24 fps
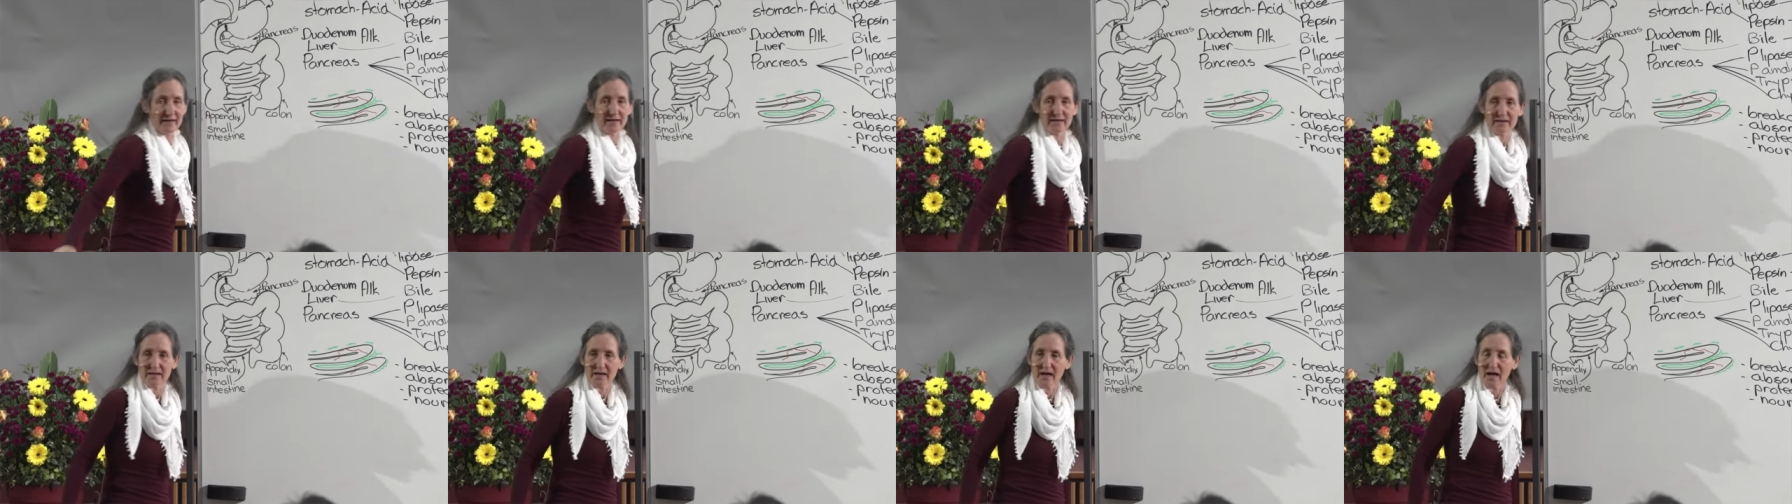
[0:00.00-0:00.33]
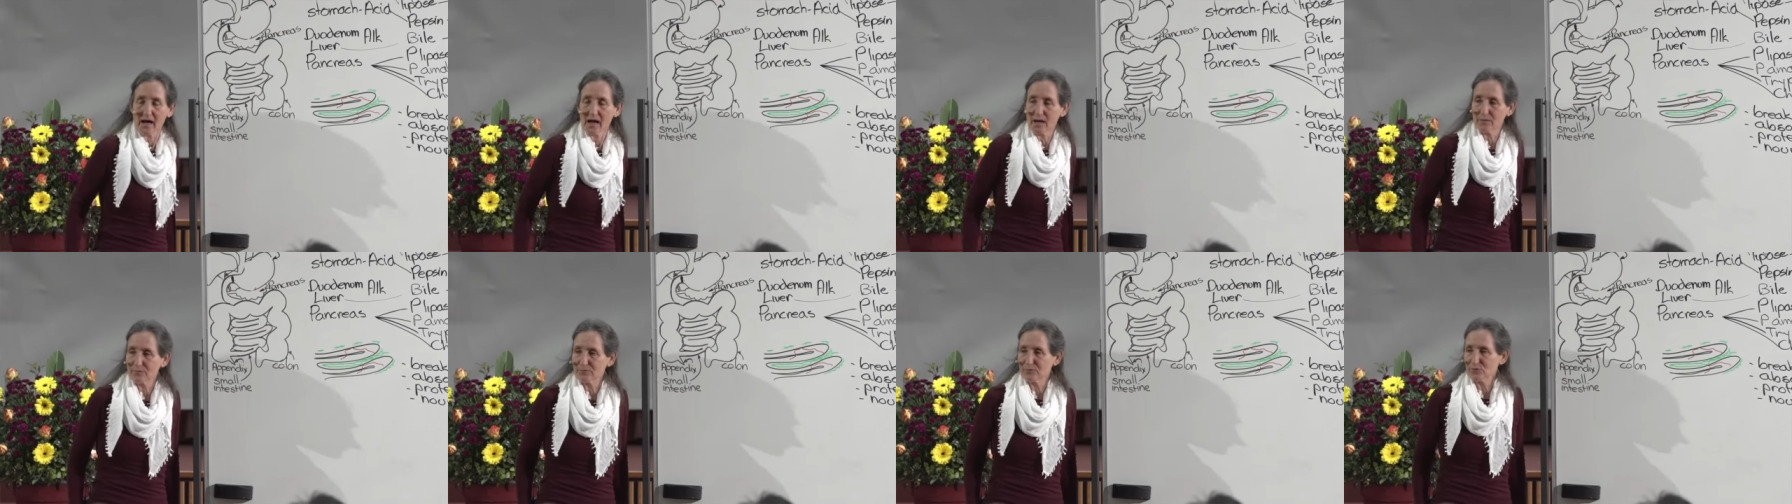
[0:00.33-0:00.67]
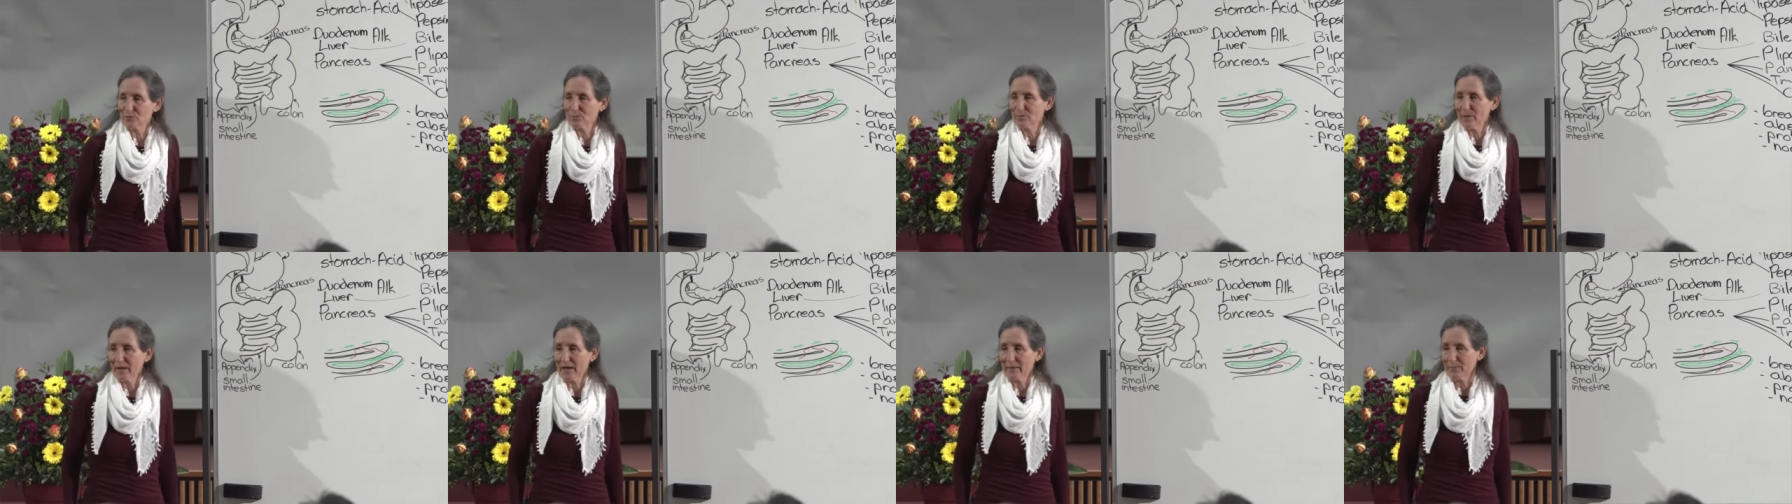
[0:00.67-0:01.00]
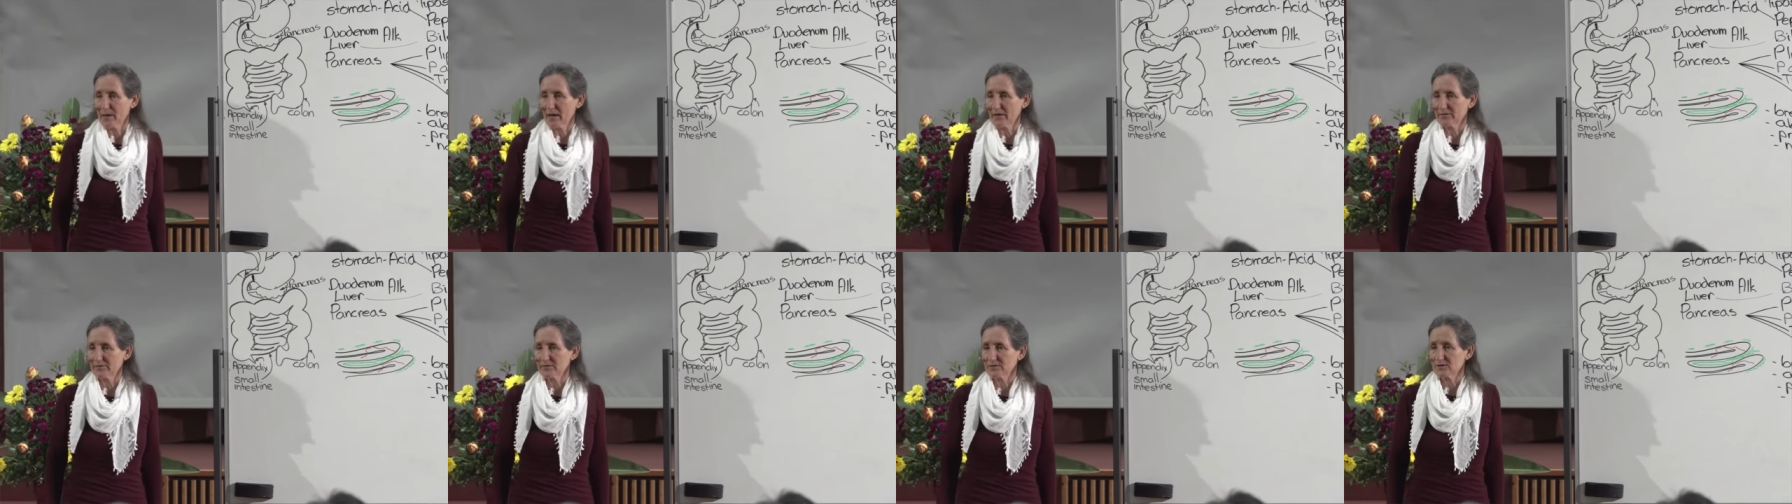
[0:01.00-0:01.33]
any harmful
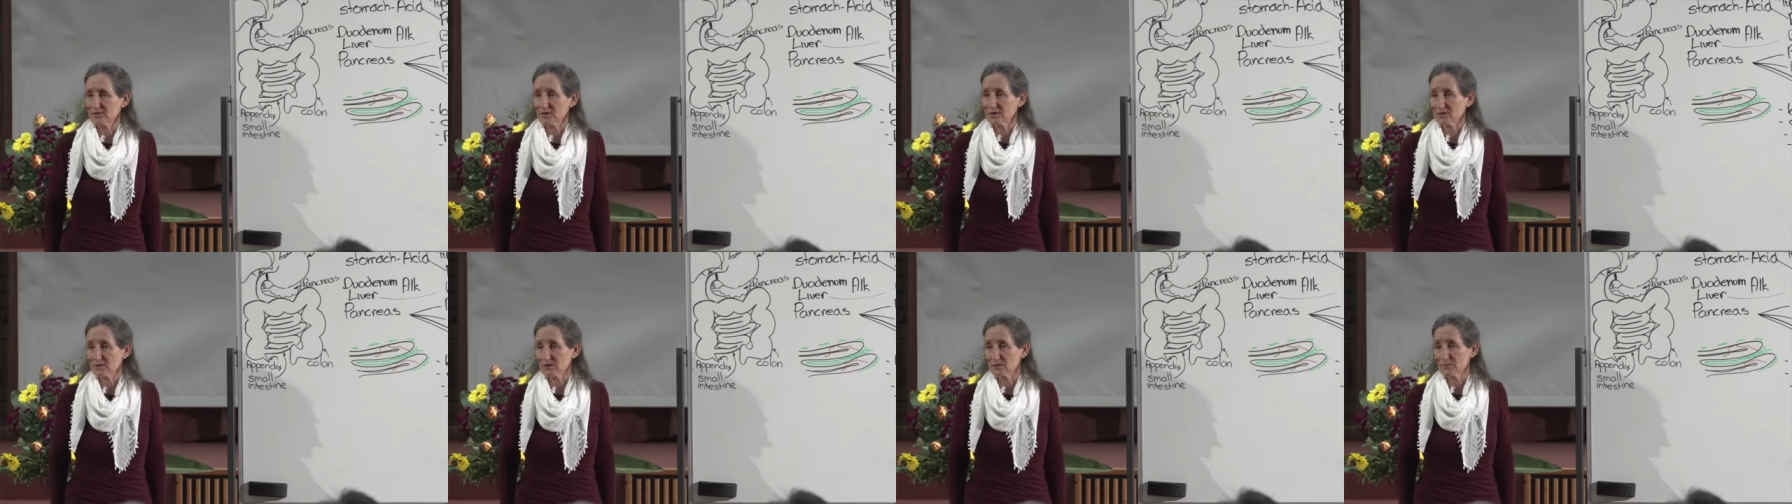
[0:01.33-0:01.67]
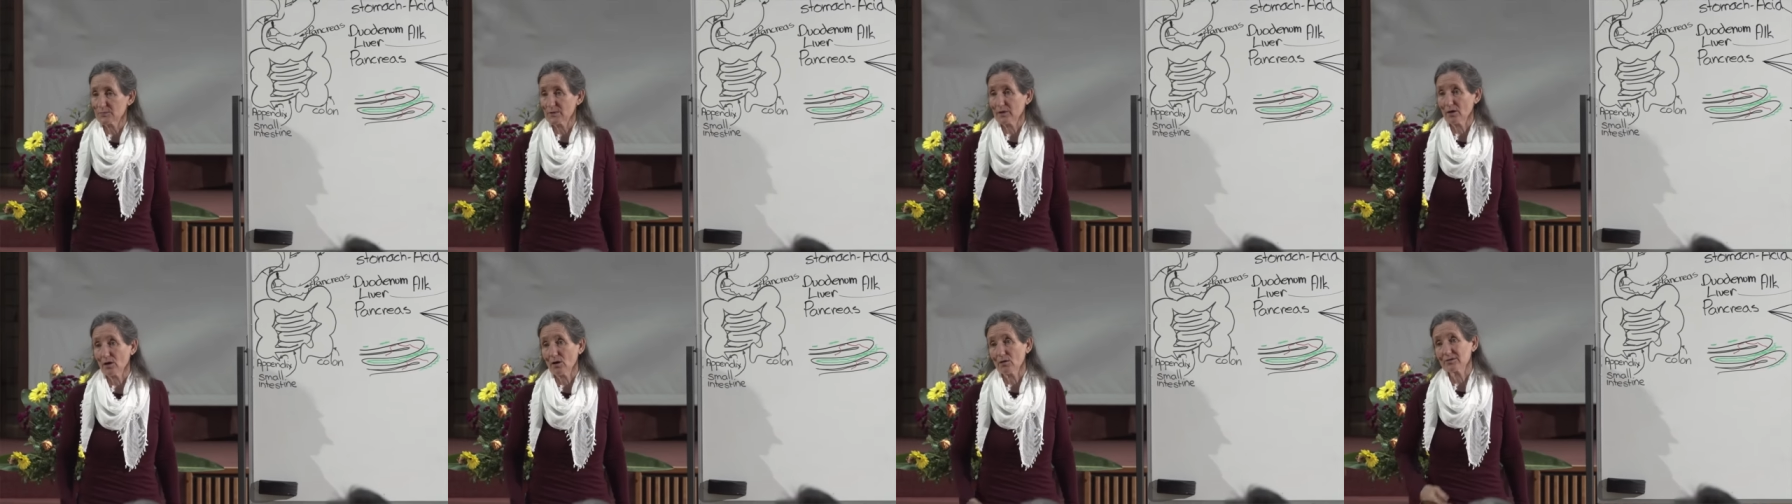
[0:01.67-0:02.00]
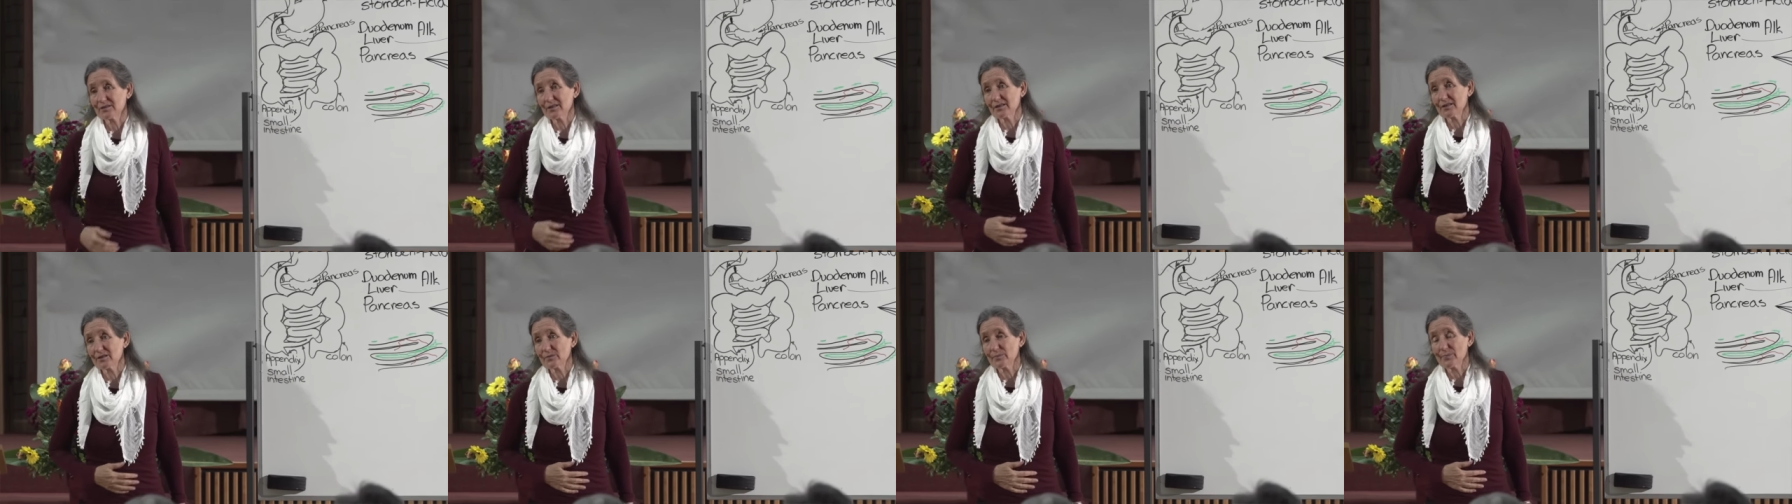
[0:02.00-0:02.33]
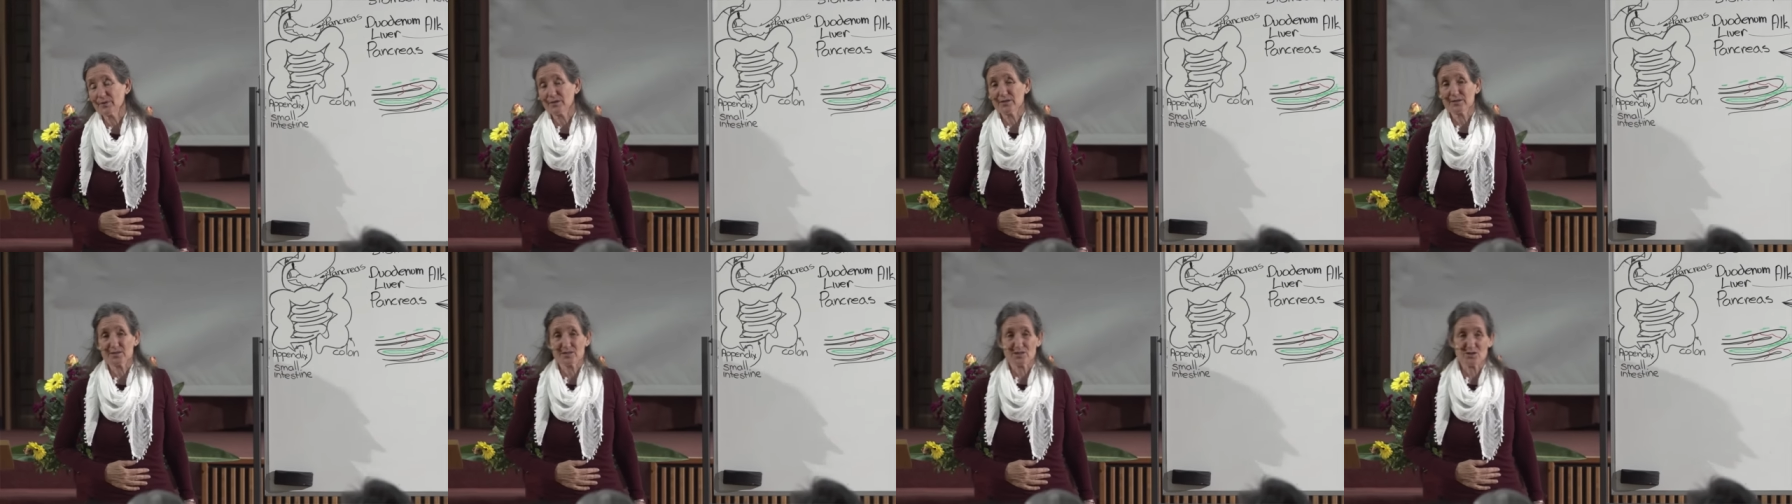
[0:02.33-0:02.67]
pathogens. But oh dear, the
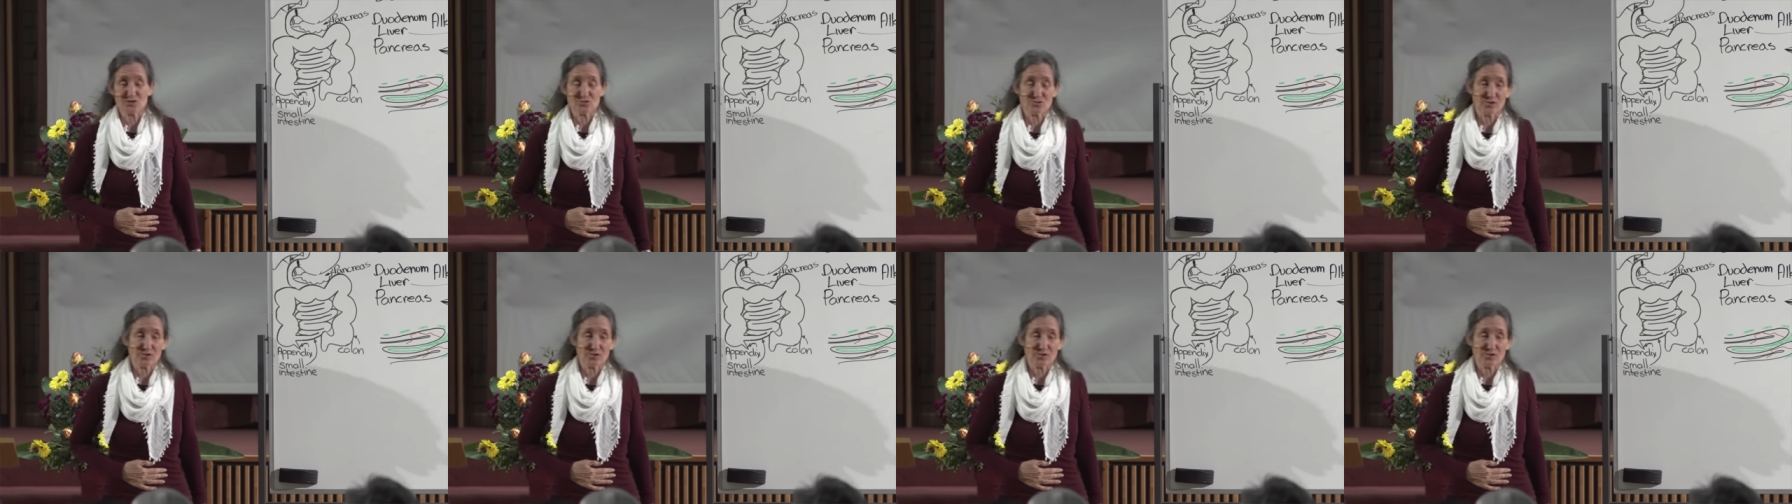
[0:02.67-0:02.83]
person's